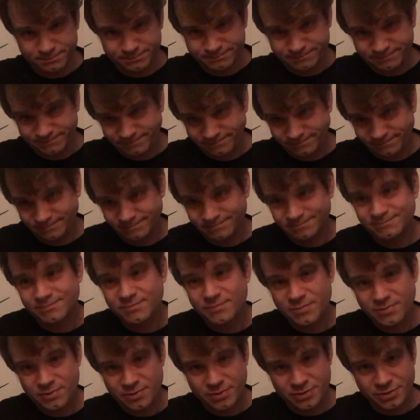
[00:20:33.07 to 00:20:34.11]

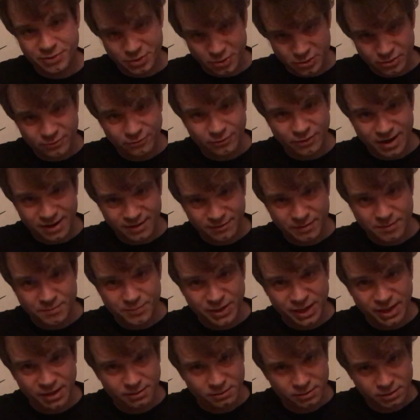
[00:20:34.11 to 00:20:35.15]
3rd fret of the
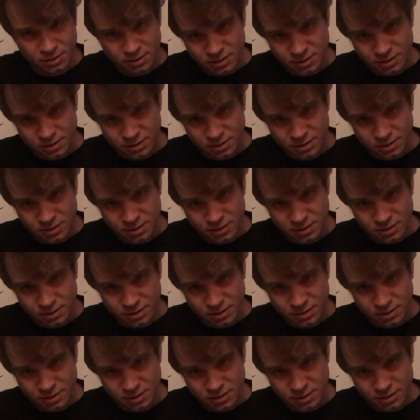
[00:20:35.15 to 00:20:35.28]
B